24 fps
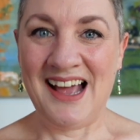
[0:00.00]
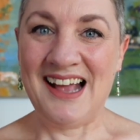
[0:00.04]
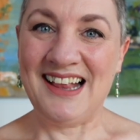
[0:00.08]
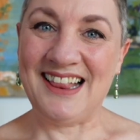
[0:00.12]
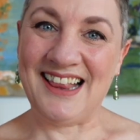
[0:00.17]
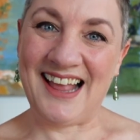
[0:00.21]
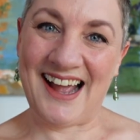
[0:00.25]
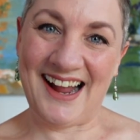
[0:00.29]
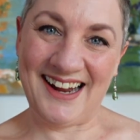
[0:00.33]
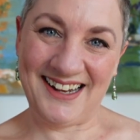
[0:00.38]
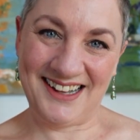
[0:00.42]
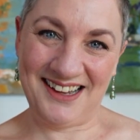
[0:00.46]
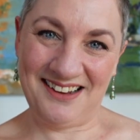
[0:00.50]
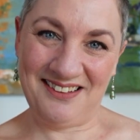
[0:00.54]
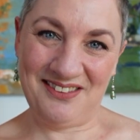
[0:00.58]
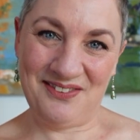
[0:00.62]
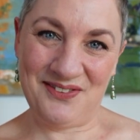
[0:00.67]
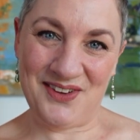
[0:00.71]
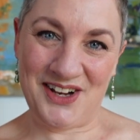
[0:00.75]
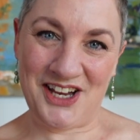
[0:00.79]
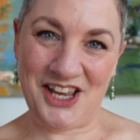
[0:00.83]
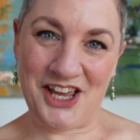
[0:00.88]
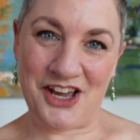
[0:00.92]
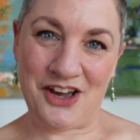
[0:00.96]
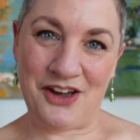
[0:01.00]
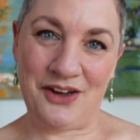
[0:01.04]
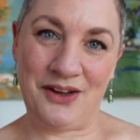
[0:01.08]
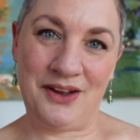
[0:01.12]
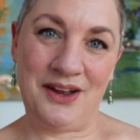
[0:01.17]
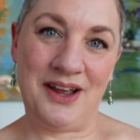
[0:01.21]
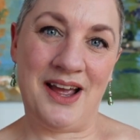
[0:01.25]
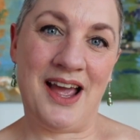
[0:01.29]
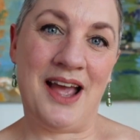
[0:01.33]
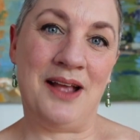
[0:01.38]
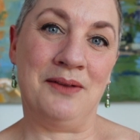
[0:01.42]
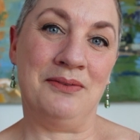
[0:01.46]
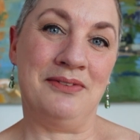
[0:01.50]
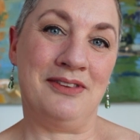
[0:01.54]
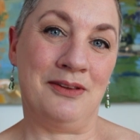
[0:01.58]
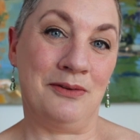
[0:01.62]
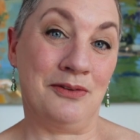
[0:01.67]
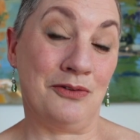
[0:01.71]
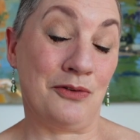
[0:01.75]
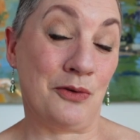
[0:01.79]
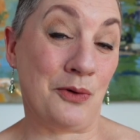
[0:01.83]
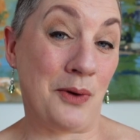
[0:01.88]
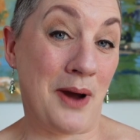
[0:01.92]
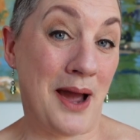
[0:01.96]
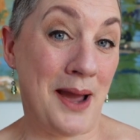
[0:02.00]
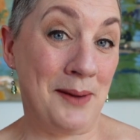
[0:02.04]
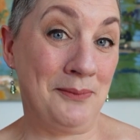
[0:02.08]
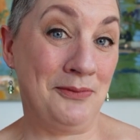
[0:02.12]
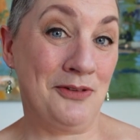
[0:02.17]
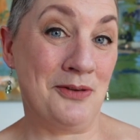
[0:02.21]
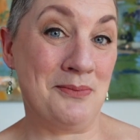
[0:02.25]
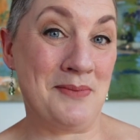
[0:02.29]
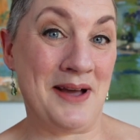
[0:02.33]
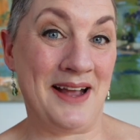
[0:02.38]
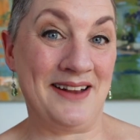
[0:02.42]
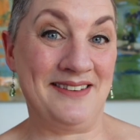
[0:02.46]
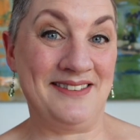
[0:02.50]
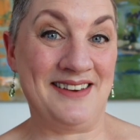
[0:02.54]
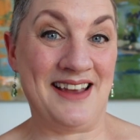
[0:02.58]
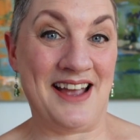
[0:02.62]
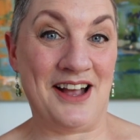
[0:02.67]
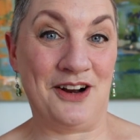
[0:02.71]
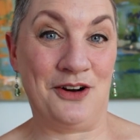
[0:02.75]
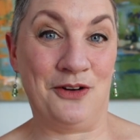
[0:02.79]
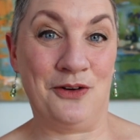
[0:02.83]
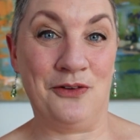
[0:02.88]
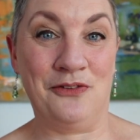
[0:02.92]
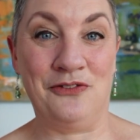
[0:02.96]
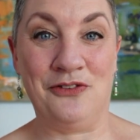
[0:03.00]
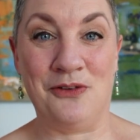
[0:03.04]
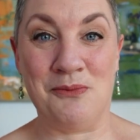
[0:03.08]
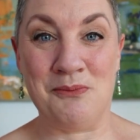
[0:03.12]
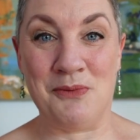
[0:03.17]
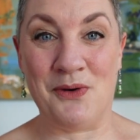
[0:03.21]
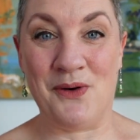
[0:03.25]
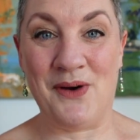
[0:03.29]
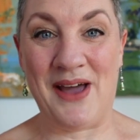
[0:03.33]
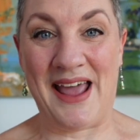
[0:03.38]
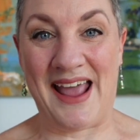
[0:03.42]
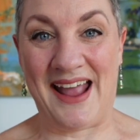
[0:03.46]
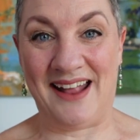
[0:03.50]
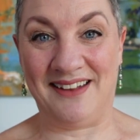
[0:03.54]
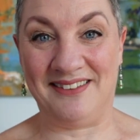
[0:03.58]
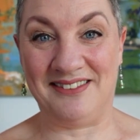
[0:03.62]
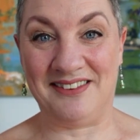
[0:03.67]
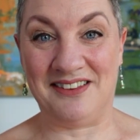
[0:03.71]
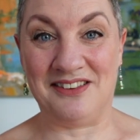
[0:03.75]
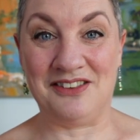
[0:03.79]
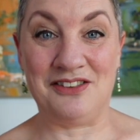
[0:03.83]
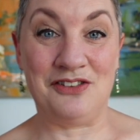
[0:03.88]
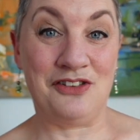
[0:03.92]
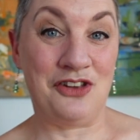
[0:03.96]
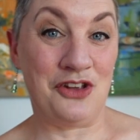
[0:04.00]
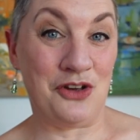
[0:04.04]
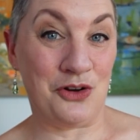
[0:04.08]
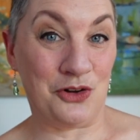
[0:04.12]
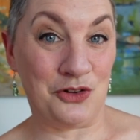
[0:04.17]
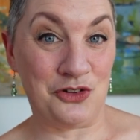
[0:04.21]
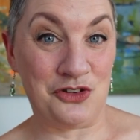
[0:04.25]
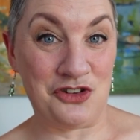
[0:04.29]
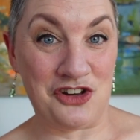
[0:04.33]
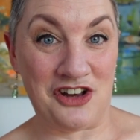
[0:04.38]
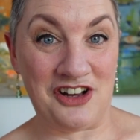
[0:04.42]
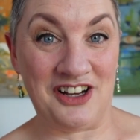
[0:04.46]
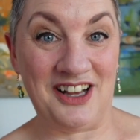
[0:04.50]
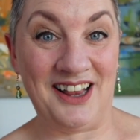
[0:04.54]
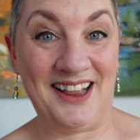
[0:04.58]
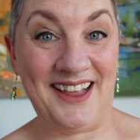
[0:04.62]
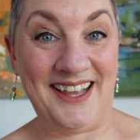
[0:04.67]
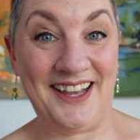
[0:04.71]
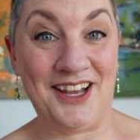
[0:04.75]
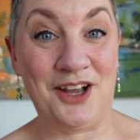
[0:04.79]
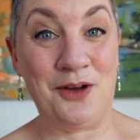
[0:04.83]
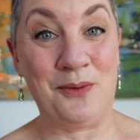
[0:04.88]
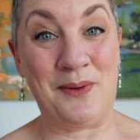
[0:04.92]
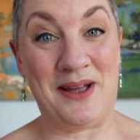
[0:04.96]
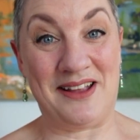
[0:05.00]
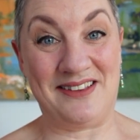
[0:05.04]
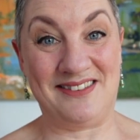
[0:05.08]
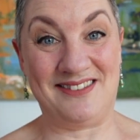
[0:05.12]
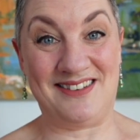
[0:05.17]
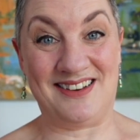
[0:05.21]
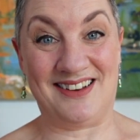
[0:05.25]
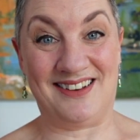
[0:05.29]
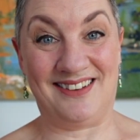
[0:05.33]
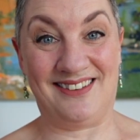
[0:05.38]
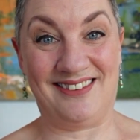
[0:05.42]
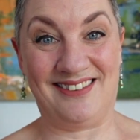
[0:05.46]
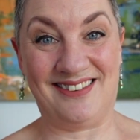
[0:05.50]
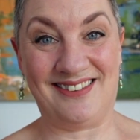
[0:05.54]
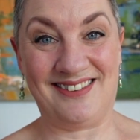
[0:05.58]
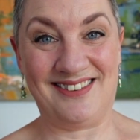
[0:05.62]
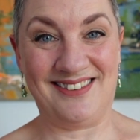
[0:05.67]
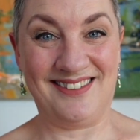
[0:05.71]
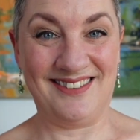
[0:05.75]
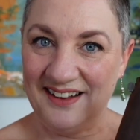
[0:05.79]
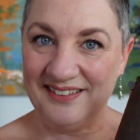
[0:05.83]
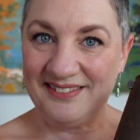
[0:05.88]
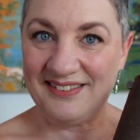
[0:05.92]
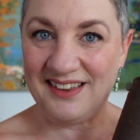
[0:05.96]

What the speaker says: Like this video and subscribe to my channel for more answers to your journaling questions.